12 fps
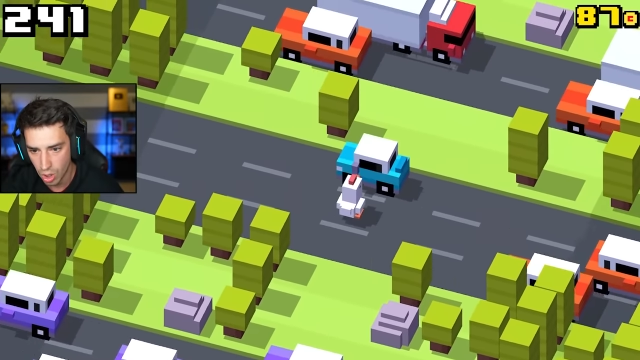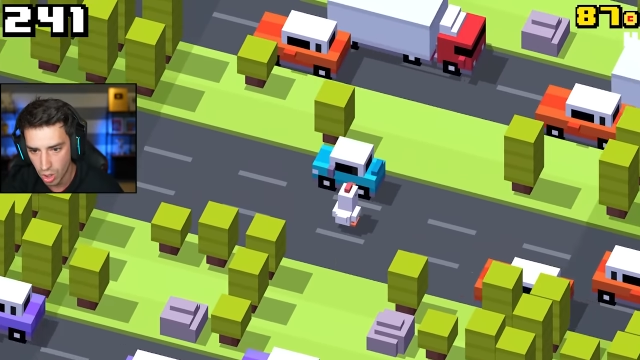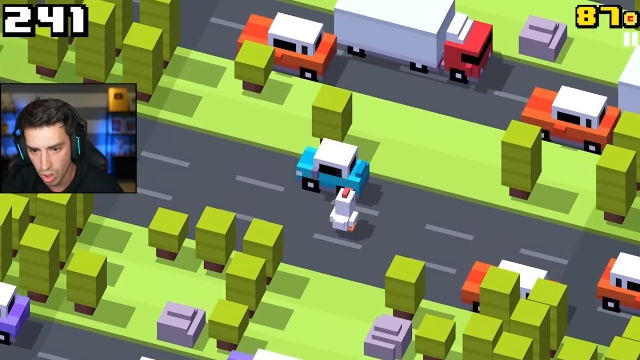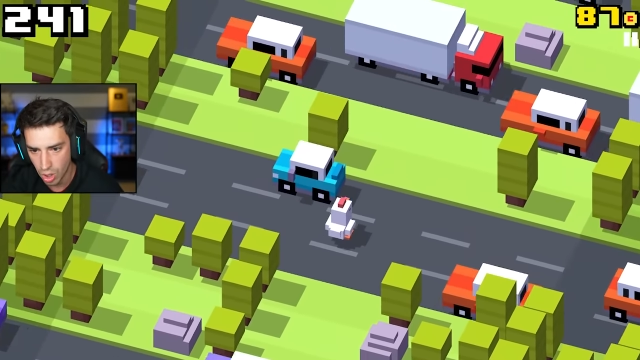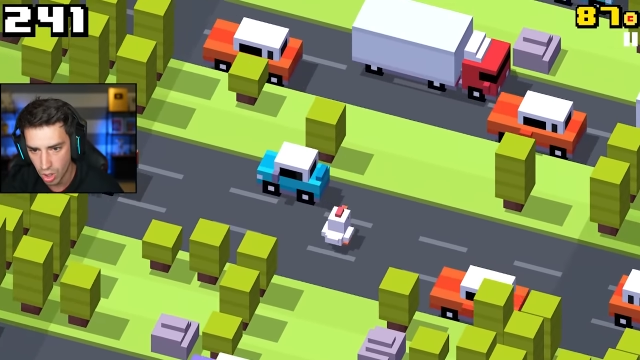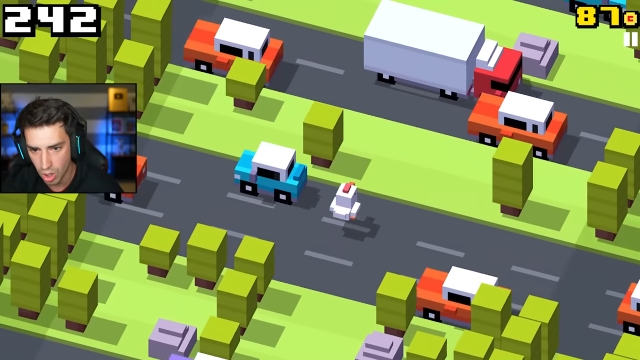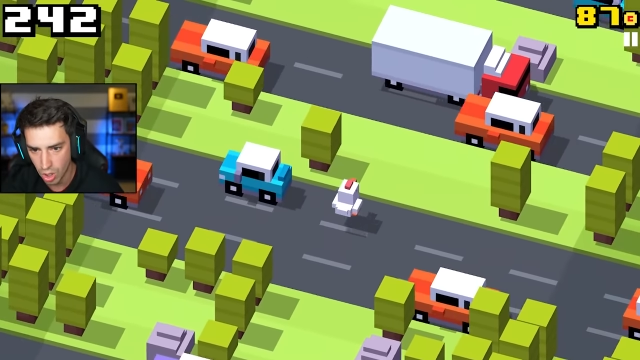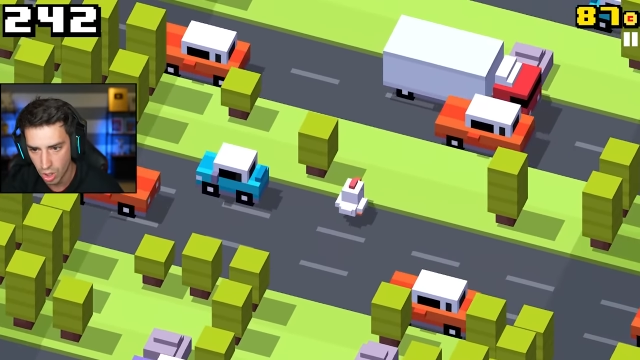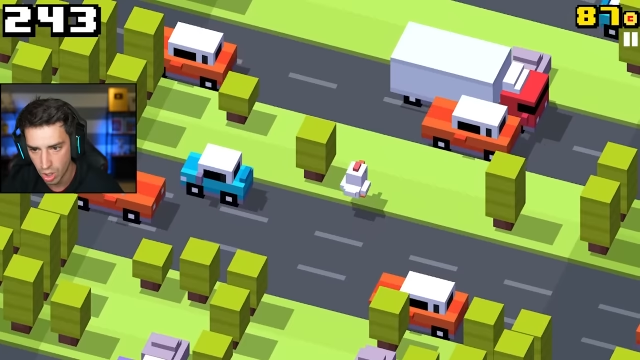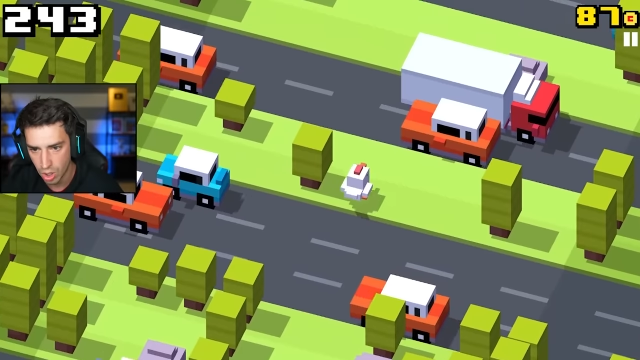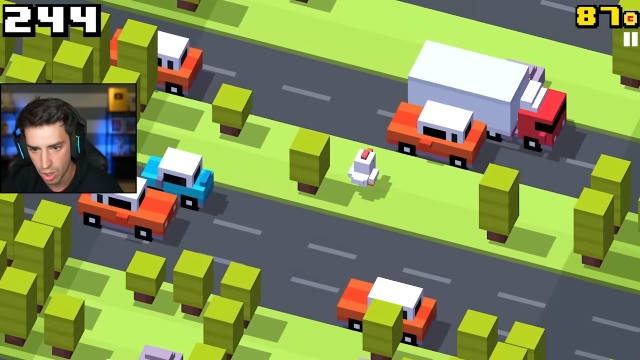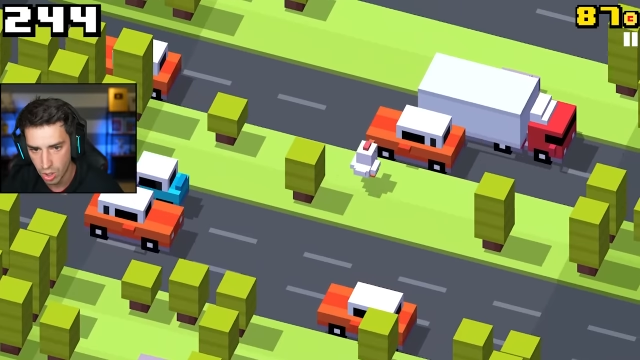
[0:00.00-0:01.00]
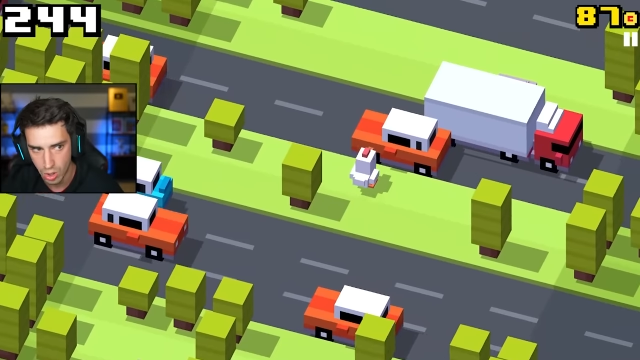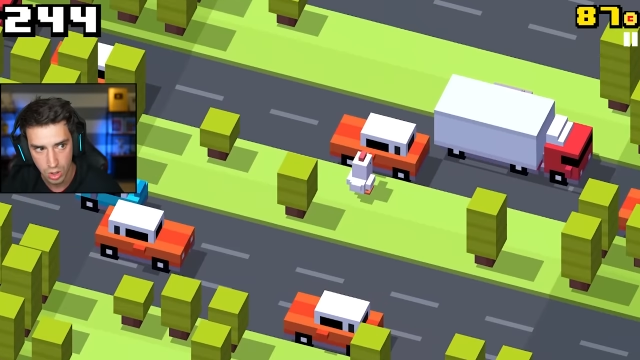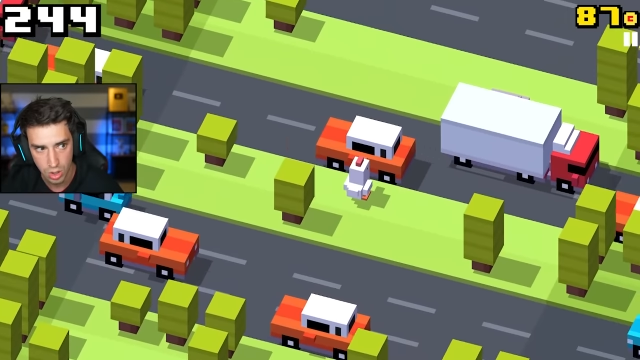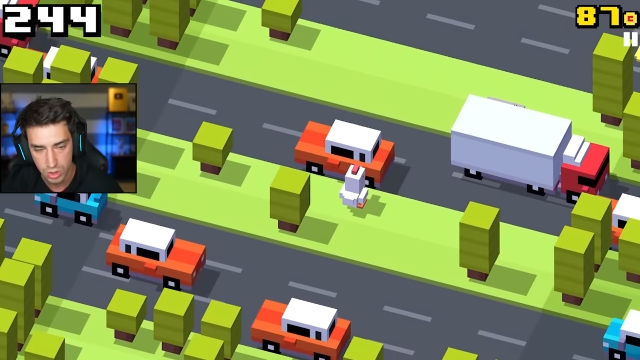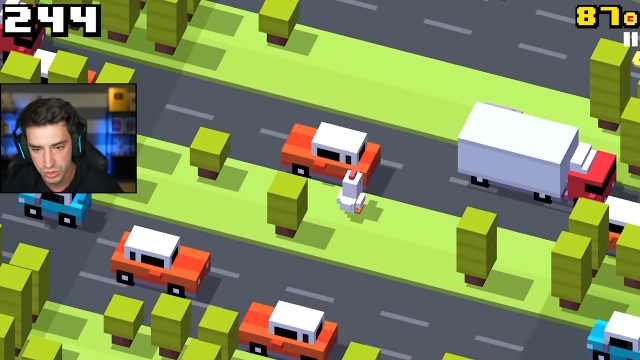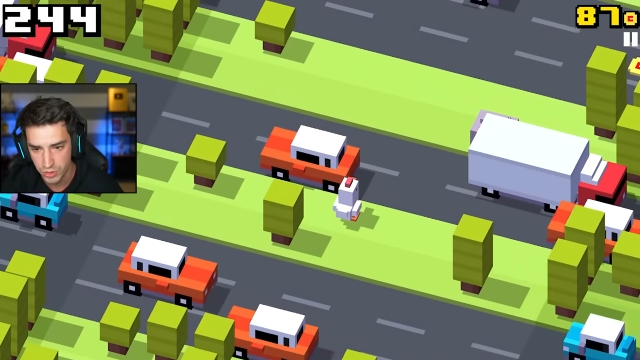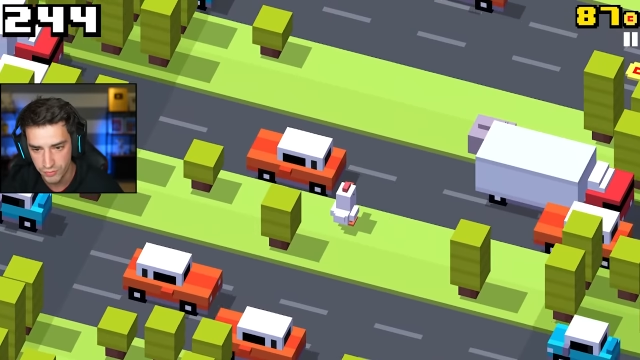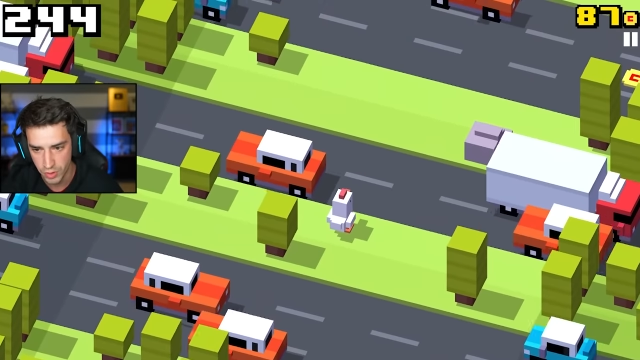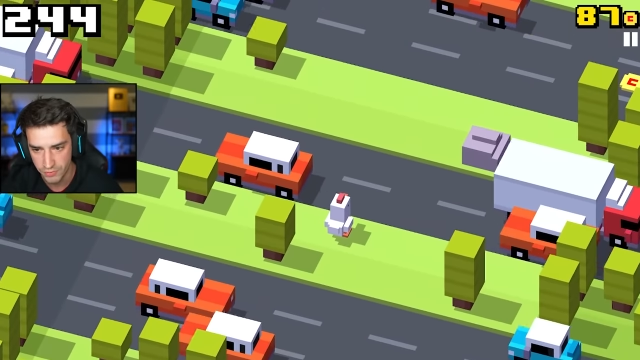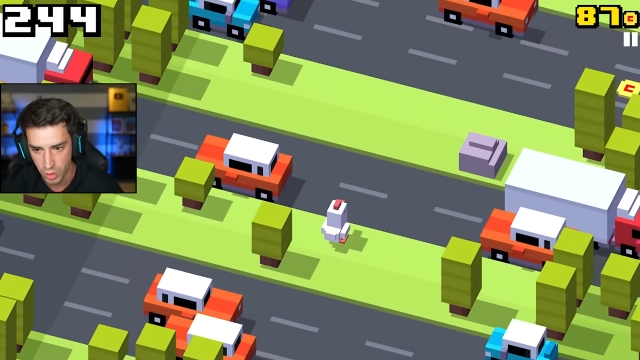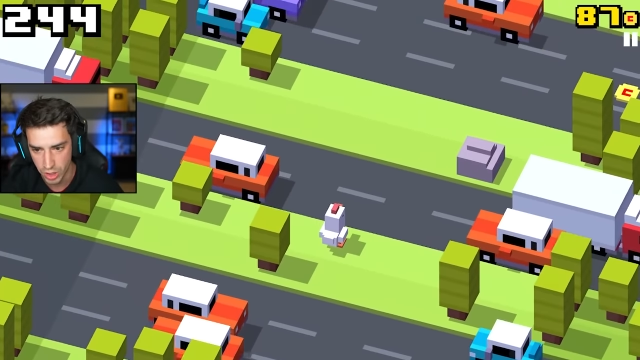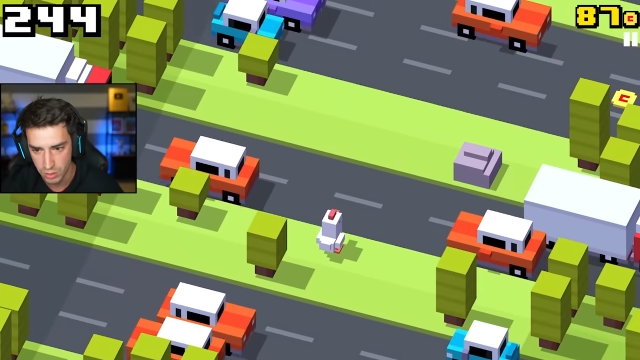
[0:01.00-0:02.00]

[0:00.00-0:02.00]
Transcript: Oh, two forty-four.